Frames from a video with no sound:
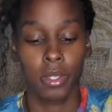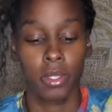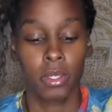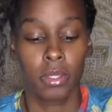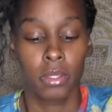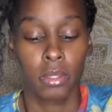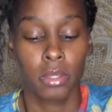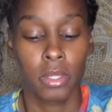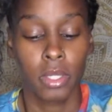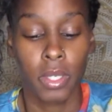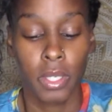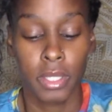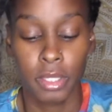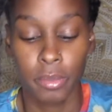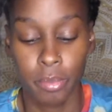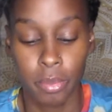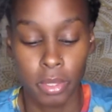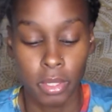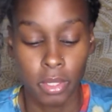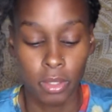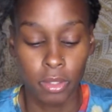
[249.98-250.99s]
So I
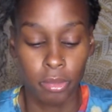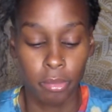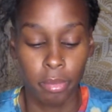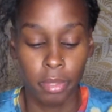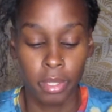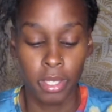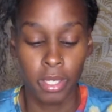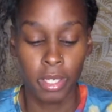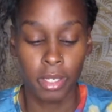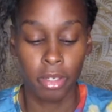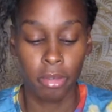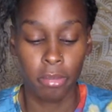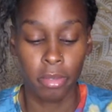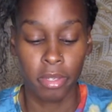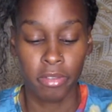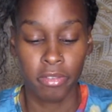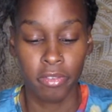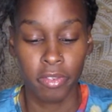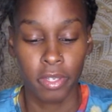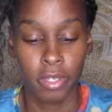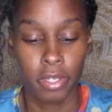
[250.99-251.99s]
put a little bit on my
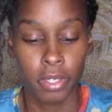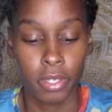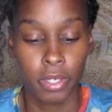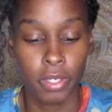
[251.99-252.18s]
finger.